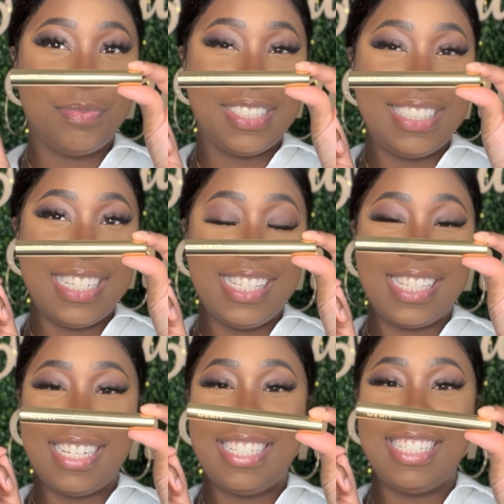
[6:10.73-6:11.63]
This
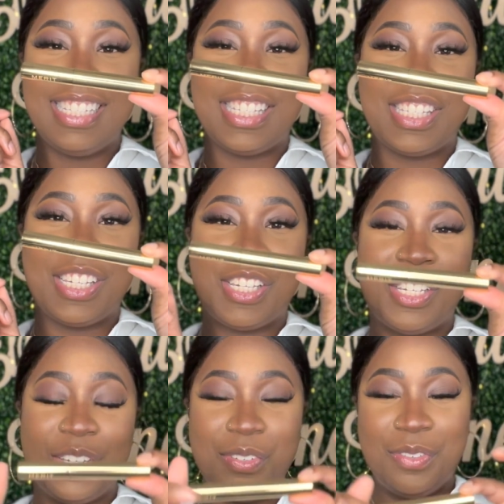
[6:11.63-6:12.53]
is
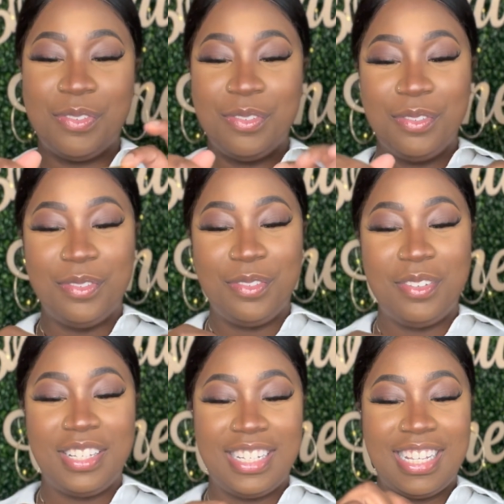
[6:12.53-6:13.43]
cute.
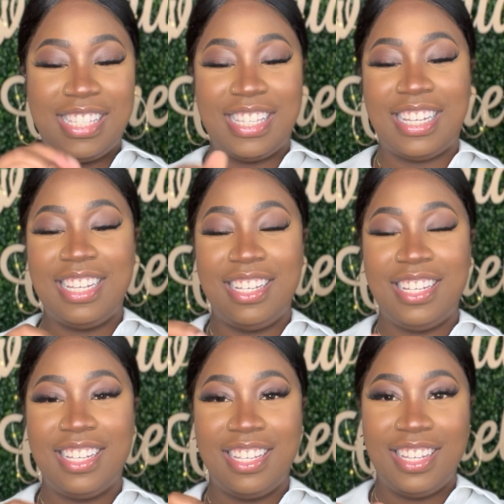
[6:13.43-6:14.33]
Let's see.